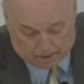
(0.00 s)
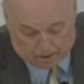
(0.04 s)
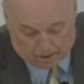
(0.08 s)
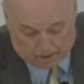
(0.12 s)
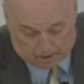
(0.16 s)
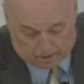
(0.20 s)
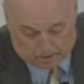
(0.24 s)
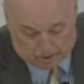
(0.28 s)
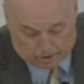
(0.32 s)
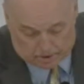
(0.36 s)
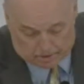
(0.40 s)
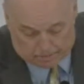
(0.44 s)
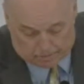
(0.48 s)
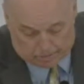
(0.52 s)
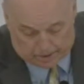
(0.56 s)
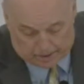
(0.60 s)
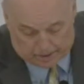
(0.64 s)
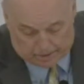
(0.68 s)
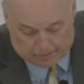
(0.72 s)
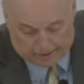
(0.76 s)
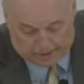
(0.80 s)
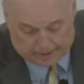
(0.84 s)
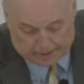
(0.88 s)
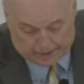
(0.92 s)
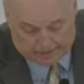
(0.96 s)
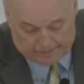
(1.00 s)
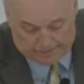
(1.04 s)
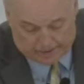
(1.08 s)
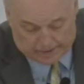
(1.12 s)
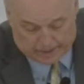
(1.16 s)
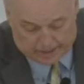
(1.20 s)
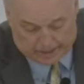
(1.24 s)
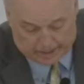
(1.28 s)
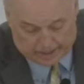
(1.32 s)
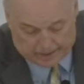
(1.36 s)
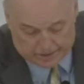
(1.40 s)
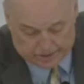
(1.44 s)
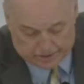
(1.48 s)
Took the bread, when he given
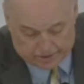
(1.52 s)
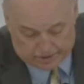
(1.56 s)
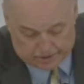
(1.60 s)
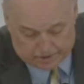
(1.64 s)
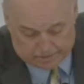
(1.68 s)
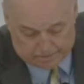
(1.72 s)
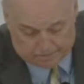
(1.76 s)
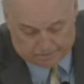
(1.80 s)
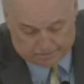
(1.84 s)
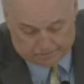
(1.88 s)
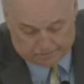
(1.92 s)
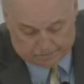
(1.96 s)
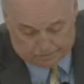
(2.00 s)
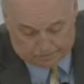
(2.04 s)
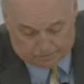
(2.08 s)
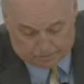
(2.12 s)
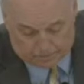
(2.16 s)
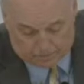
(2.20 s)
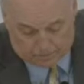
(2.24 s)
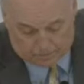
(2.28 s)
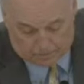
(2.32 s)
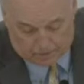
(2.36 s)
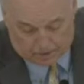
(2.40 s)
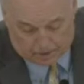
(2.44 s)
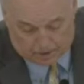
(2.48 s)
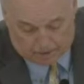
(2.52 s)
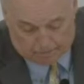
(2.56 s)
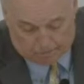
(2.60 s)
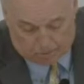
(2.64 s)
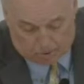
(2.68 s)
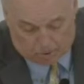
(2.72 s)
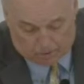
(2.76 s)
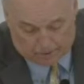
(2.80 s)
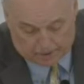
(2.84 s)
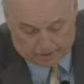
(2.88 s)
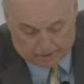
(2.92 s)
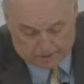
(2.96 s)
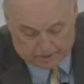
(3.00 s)
thanks,
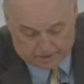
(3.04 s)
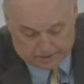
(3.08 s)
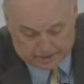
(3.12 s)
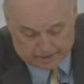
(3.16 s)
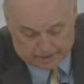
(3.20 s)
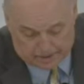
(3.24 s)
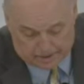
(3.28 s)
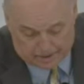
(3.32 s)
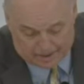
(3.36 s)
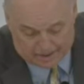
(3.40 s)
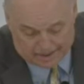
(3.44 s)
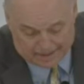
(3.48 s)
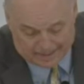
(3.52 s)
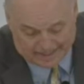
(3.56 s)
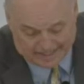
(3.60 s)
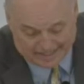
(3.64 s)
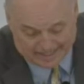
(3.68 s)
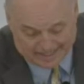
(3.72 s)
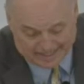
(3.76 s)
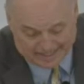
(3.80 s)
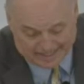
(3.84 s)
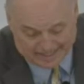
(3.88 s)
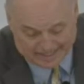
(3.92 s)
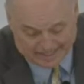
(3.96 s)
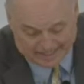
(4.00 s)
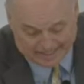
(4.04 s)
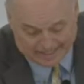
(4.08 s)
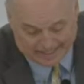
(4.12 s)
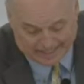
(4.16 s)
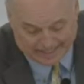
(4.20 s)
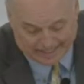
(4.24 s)
broke it and said, This, take